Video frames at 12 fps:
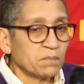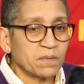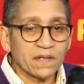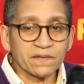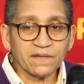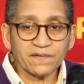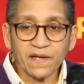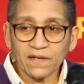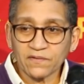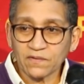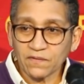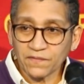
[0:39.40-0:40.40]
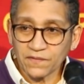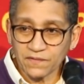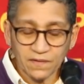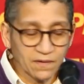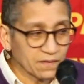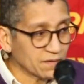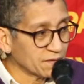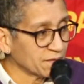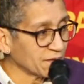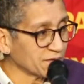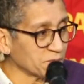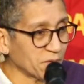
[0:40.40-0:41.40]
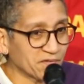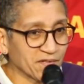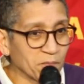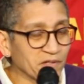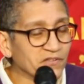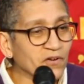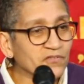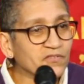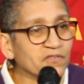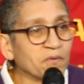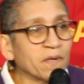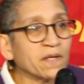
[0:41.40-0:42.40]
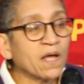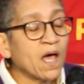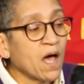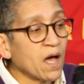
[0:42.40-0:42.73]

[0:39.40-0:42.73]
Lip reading: a bloody tax officer. But somebody's got to do it.